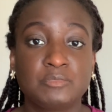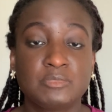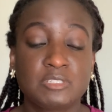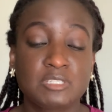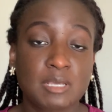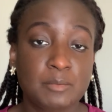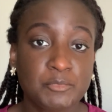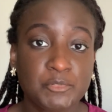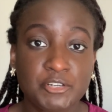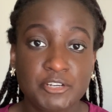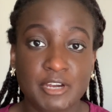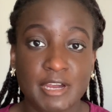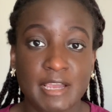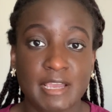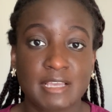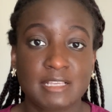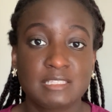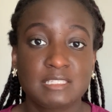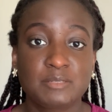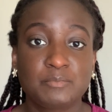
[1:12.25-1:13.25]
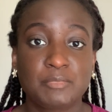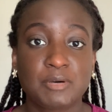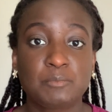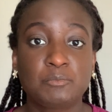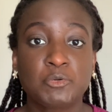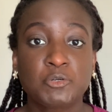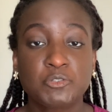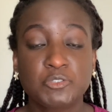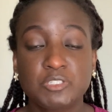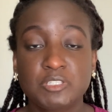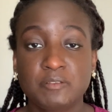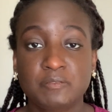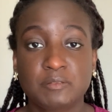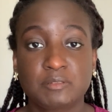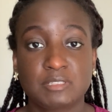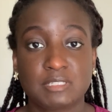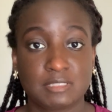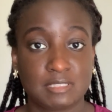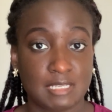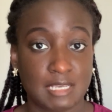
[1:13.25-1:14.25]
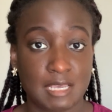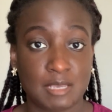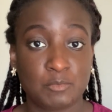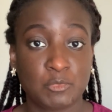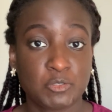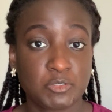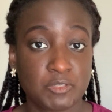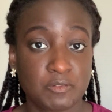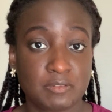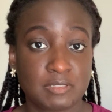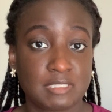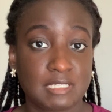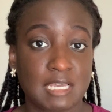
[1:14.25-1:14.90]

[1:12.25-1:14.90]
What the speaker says: some grants, but most of the